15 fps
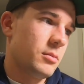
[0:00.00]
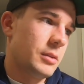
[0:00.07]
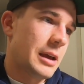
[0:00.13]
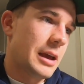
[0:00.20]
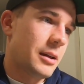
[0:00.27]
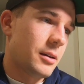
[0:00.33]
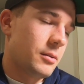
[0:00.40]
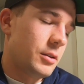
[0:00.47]

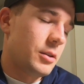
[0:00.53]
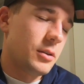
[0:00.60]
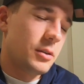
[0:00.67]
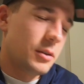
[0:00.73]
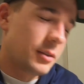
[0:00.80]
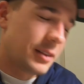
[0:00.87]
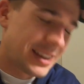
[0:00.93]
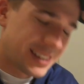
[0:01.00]

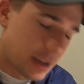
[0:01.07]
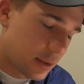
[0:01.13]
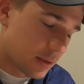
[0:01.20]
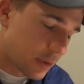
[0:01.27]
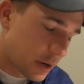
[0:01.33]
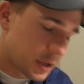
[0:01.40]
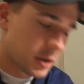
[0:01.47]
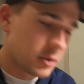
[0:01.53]
lactate
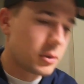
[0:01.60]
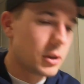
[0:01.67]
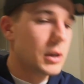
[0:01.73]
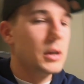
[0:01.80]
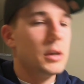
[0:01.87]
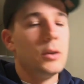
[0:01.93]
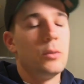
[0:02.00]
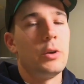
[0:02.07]
threshold,
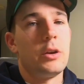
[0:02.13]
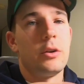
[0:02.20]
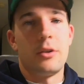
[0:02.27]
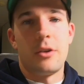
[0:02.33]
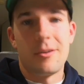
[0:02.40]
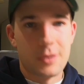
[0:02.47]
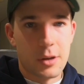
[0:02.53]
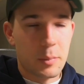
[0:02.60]
working on
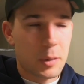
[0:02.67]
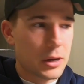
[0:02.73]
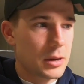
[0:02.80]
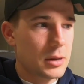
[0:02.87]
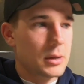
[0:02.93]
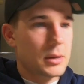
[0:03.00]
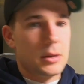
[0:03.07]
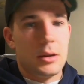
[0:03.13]
your FTP,